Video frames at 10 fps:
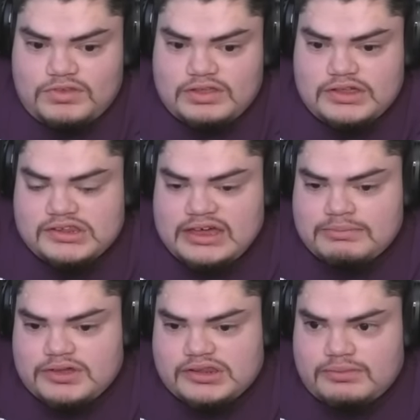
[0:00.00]
This game
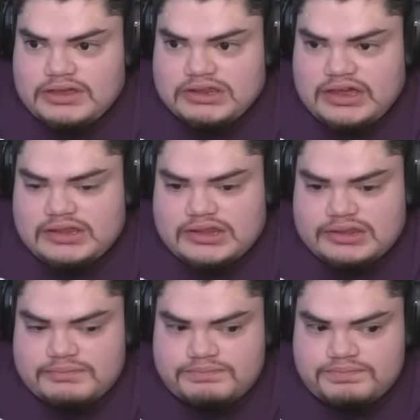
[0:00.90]
doesn't make sense.
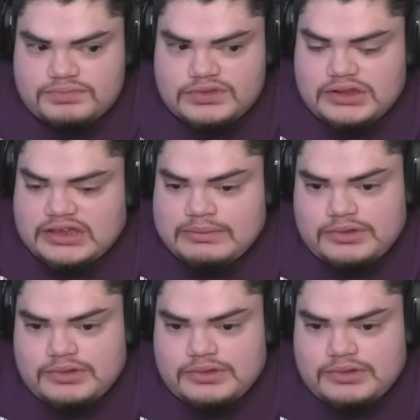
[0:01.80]
This game